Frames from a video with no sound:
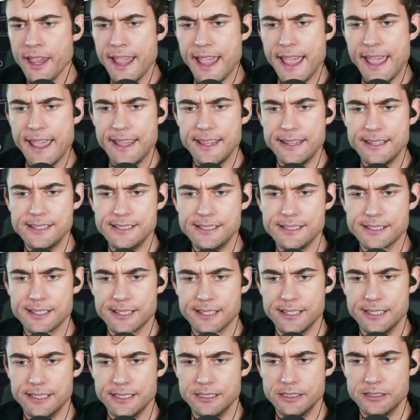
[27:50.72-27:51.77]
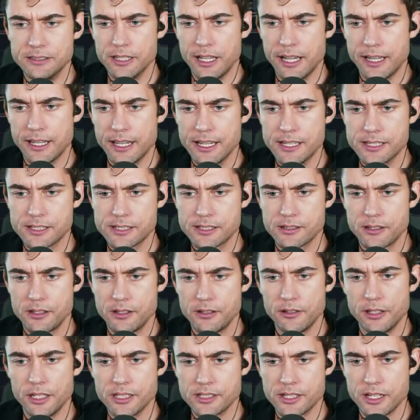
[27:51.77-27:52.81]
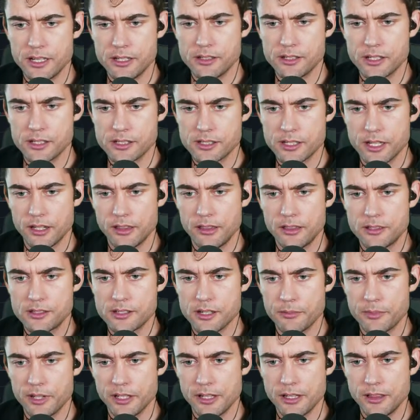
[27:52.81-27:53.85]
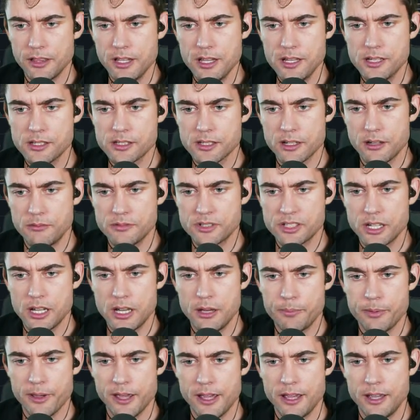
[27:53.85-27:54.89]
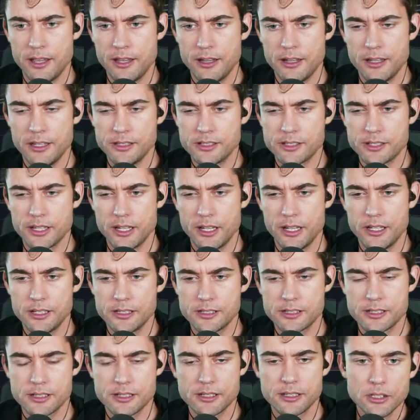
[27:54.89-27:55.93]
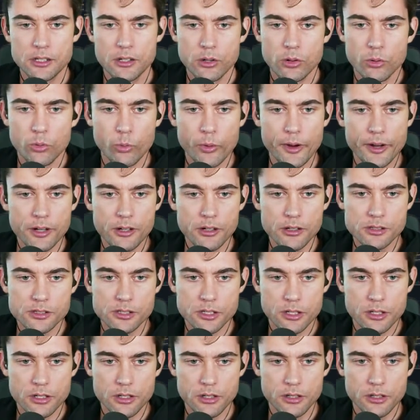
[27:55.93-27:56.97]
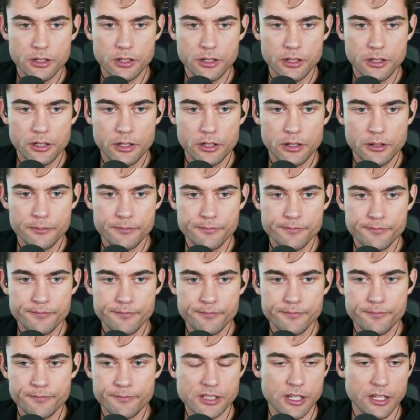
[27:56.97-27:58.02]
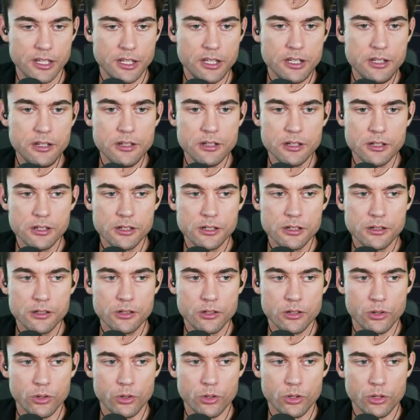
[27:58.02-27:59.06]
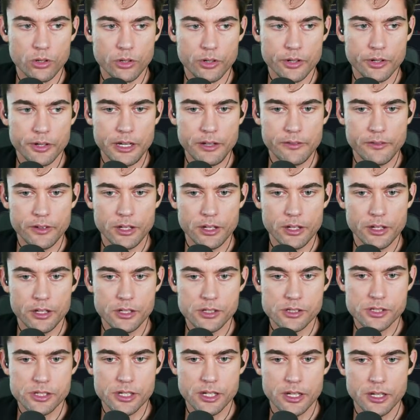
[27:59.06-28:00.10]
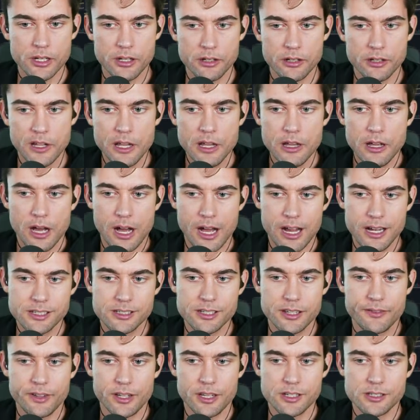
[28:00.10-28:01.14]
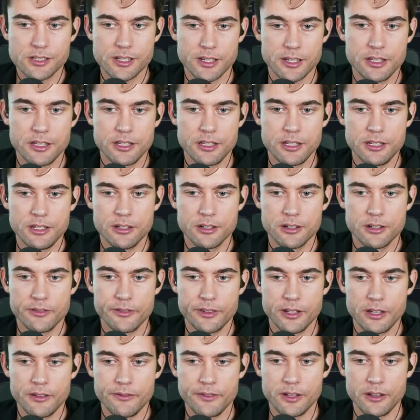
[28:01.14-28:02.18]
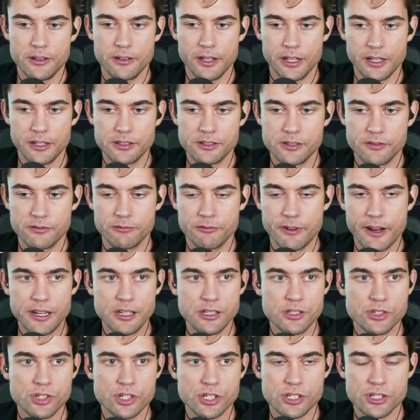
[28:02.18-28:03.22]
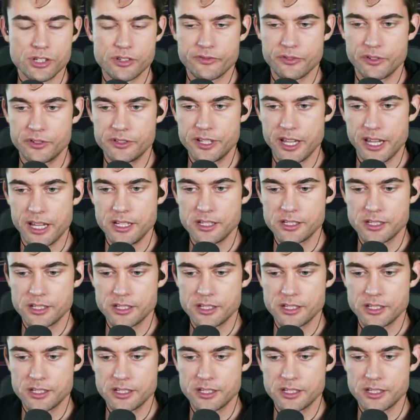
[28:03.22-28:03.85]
and I guess let's say it does like something like this, comes up and hits it. Where is a good here, or even hits it? Honestly, if it hits it here, if it like ranges for days